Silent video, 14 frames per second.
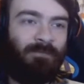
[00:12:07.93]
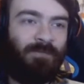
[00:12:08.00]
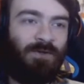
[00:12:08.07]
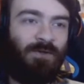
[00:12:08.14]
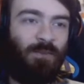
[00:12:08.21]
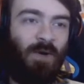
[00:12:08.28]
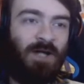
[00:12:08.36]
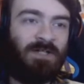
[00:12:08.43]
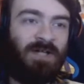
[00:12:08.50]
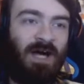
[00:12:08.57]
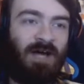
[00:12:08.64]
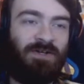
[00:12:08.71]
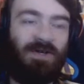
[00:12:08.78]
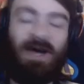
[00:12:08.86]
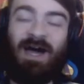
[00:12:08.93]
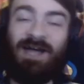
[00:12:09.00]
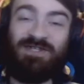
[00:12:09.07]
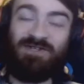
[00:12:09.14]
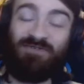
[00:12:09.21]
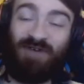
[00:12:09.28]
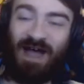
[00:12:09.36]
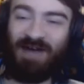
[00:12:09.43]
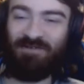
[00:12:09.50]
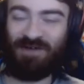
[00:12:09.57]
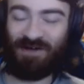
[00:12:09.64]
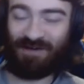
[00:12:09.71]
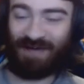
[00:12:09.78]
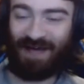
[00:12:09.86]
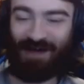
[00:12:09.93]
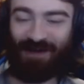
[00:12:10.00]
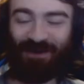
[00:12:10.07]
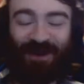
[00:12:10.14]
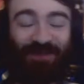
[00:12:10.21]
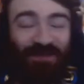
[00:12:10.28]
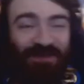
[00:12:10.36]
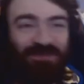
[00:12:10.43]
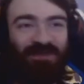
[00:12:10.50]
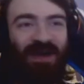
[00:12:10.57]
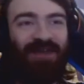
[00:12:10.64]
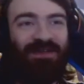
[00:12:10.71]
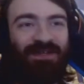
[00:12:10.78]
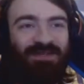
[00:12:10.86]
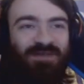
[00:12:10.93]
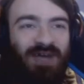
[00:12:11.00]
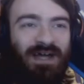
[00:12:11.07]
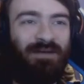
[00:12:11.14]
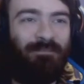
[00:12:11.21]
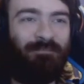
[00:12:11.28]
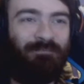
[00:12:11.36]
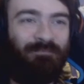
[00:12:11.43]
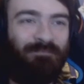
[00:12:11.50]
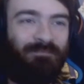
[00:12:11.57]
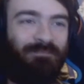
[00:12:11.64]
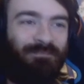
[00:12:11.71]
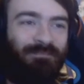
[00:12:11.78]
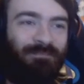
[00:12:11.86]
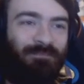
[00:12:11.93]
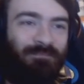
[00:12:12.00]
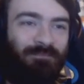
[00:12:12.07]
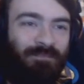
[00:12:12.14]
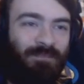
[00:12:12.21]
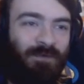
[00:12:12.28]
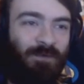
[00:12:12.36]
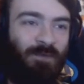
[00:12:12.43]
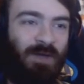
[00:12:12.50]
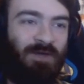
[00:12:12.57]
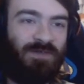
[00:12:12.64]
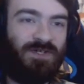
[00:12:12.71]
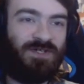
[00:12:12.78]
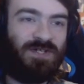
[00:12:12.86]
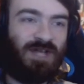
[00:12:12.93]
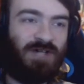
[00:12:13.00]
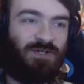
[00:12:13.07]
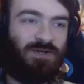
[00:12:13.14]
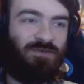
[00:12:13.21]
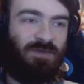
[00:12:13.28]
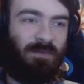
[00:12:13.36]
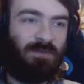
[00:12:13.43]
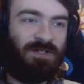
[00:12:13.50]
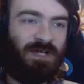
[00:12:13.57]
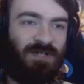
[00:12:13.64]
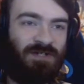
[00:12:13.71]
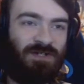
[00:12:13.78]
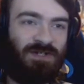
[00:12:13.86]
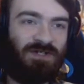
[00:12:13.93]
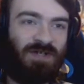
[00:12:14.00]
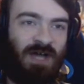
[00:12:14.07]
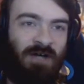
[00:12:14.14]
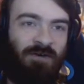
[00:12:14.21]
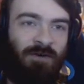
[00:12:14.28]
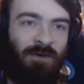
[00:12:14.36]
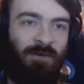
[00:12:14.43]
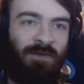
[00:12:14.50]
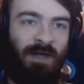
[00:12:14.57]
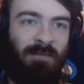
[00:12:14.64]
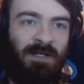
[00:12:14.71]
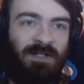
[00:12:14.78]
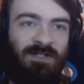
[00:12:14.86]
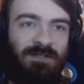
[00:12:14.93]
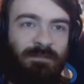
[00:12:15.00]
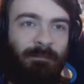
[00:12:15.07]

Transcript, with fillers: You worked hard. Ah, he's a fan of it. Okay, alright, that's fine, that's fine. Waiting for the Statue of Limitations. I don't know what that means.